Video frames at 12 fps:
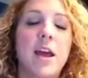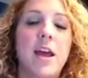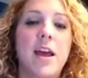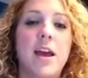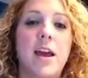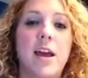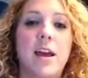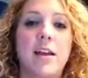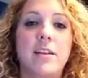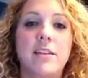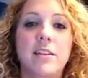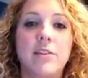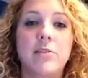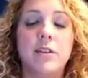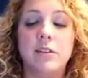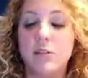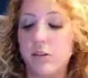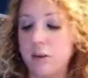and you
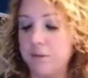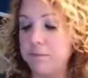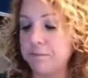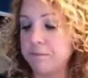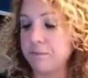can learn